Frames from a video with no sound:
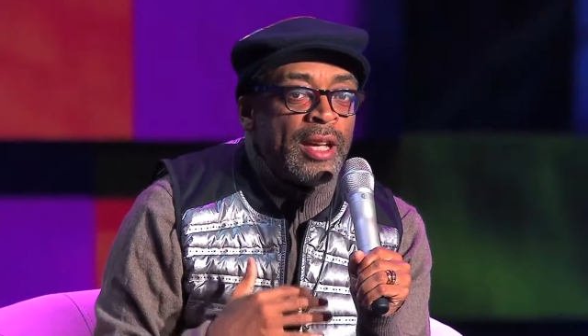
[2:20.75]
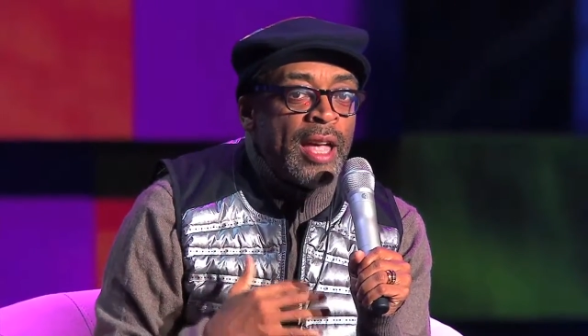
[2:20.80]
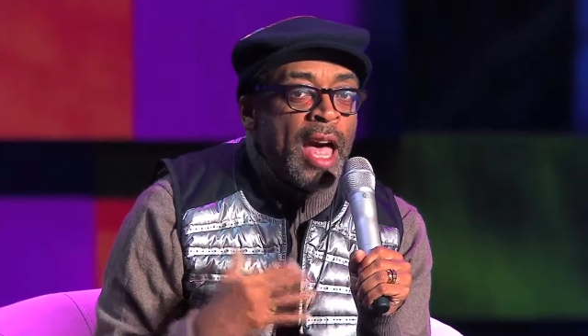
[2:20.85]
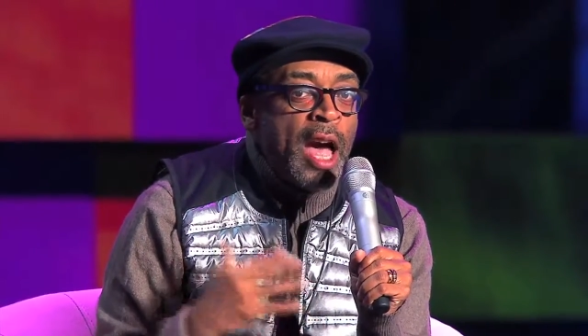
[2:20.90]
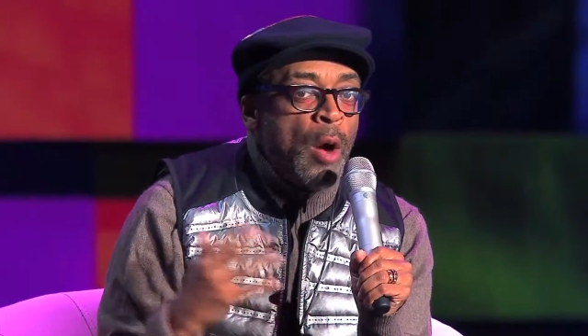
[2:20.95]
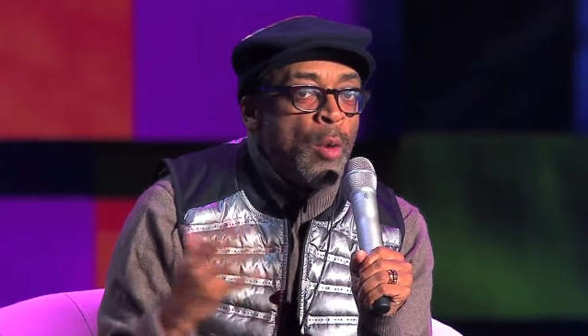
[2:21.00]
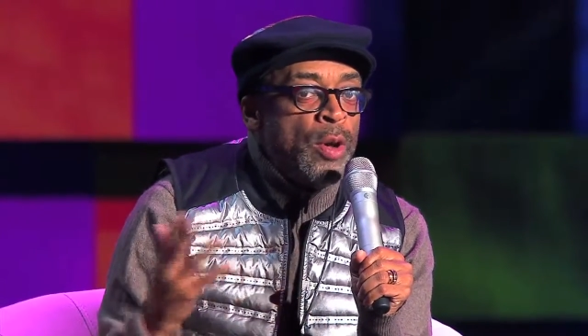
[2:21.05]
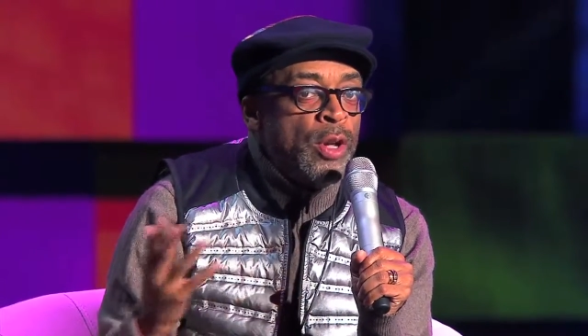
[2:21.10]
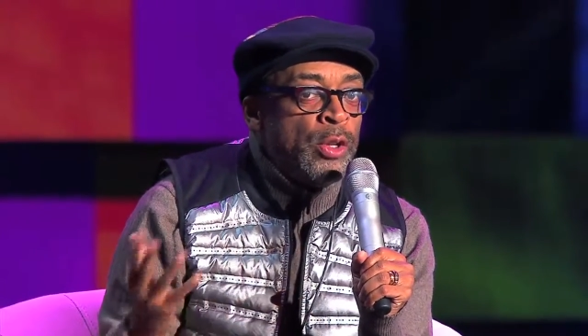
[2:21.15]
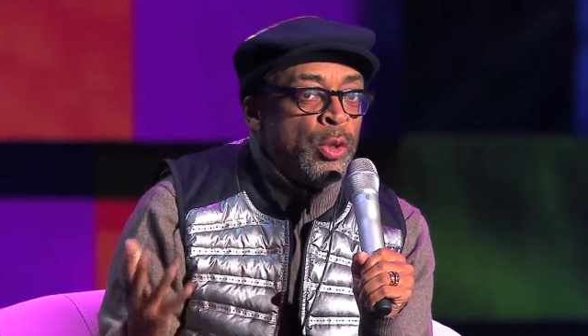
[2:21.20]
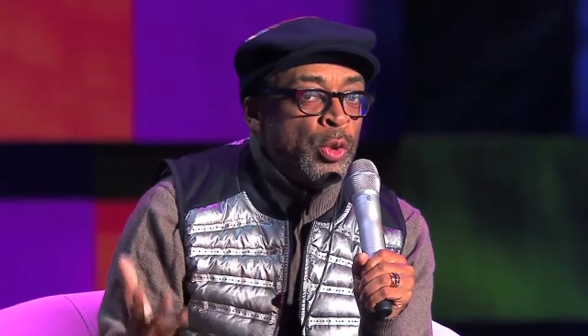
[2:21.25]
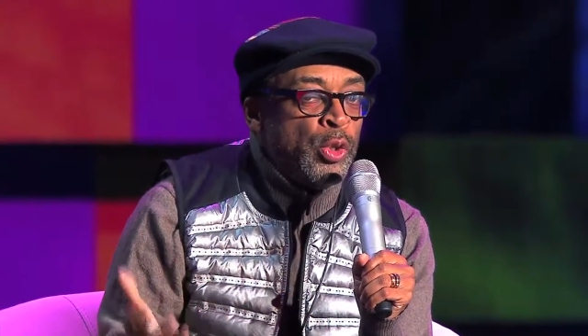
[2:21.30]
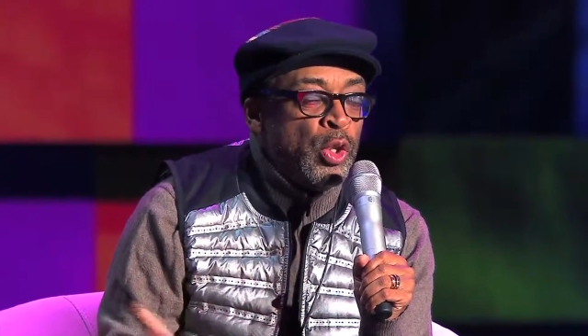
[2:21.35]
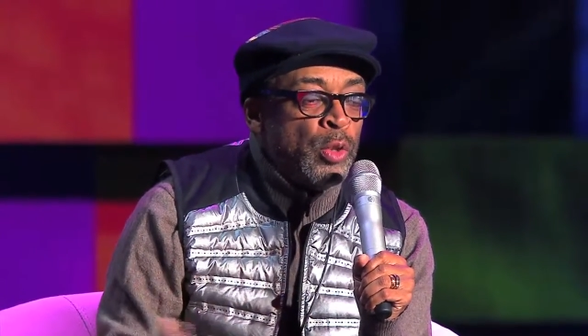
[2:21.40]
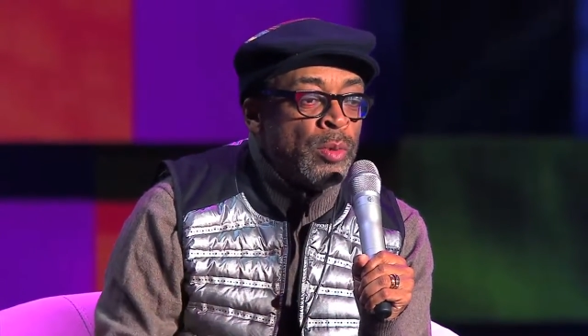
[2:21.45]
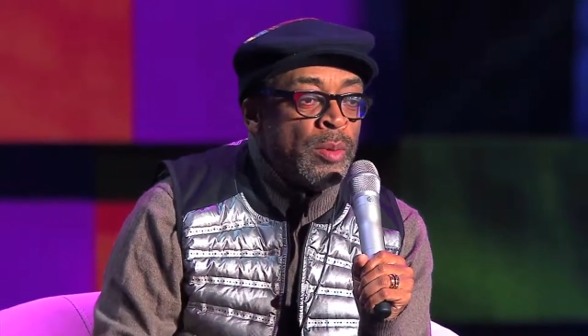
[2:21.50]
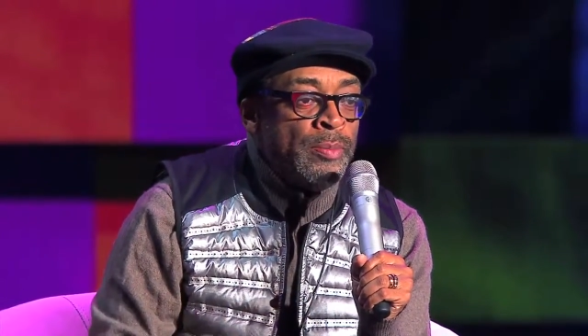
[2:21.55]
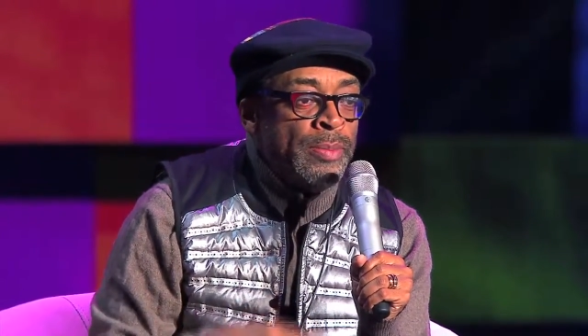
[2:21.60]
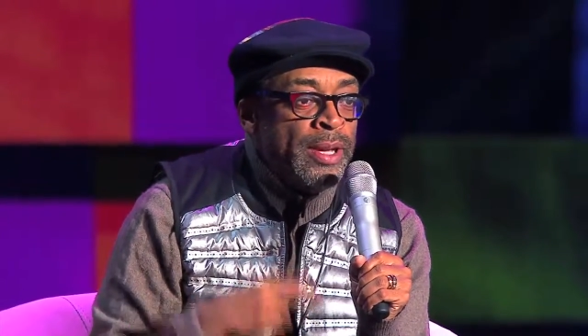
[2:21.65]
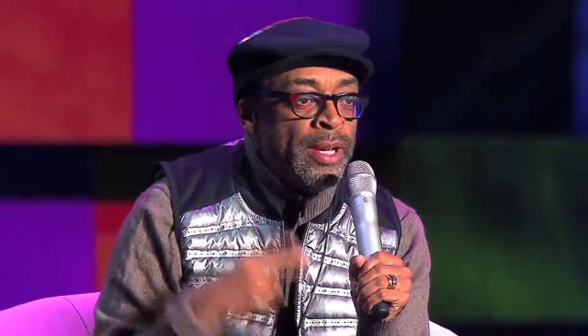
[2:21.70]
how we do as
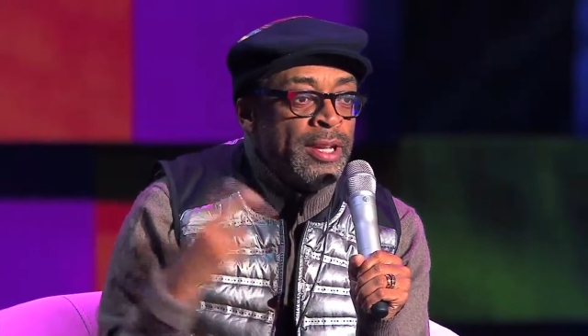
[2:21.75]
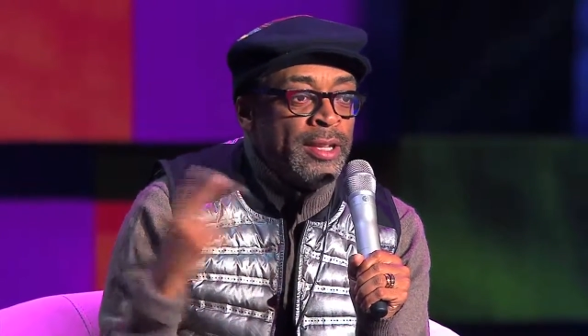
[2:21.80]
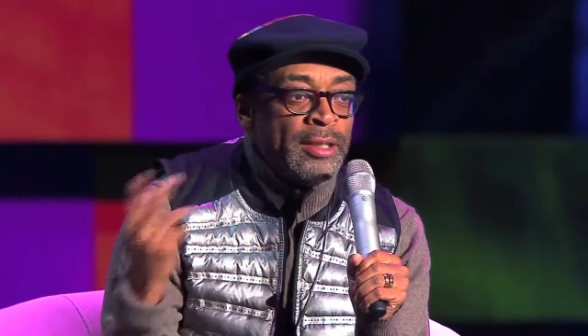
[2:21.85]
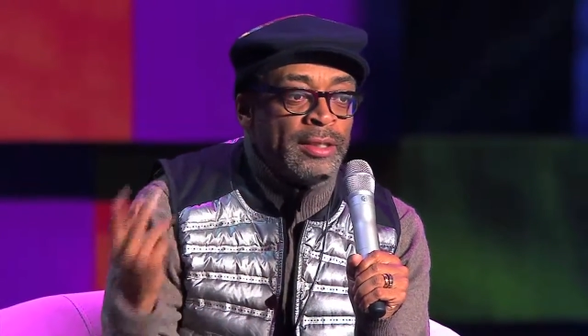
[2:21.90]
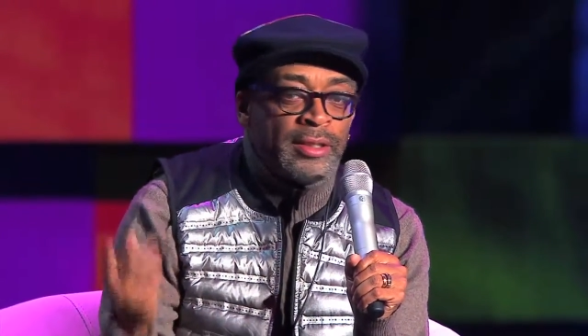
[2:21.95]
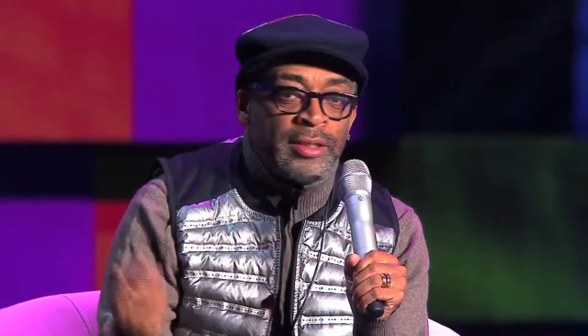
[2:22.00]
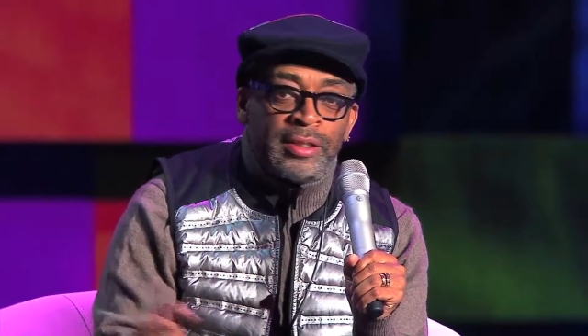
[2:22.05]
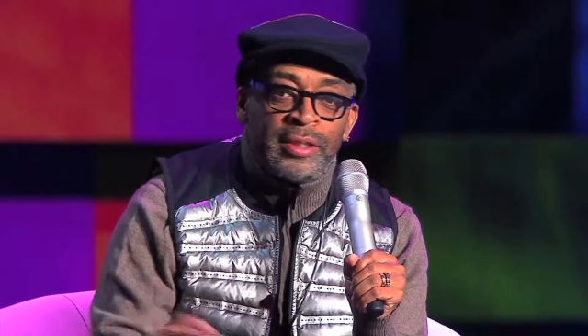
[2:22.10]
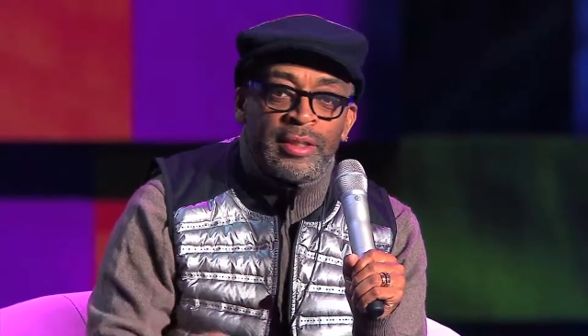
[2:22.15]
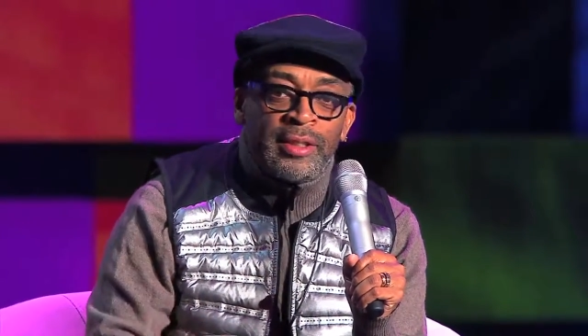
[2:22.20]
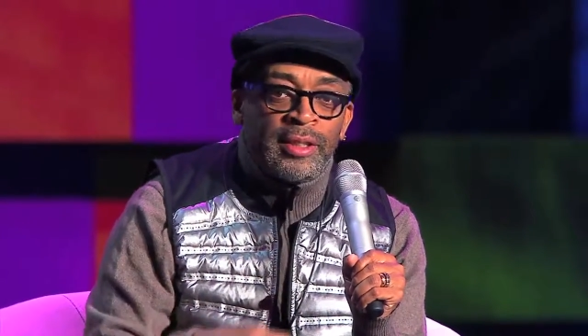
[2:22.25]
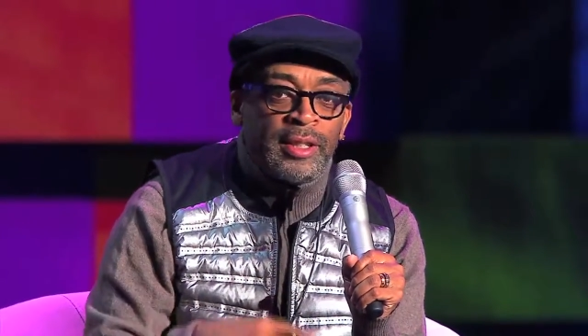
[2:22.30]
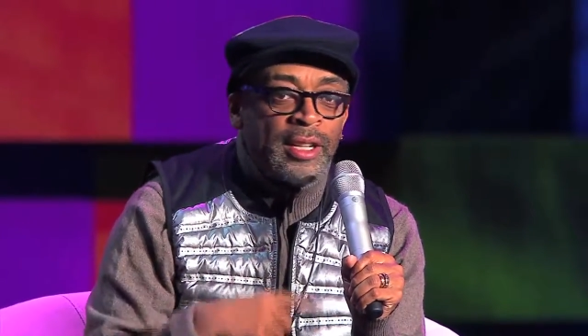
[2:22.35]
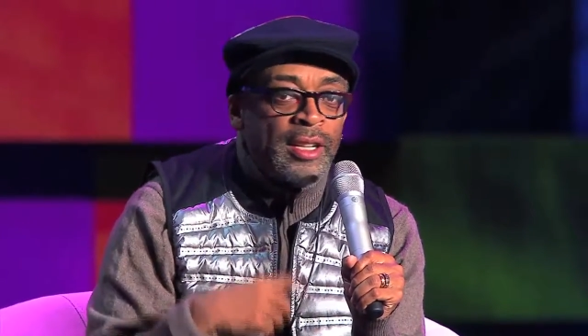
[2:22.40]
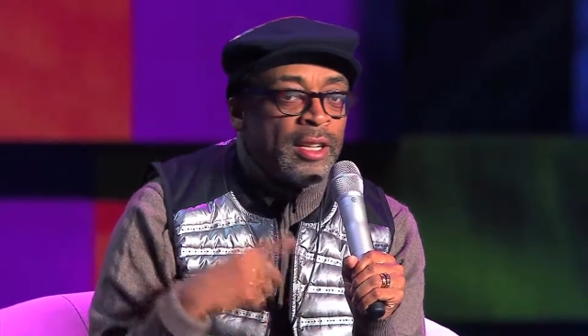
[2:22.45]
human beings.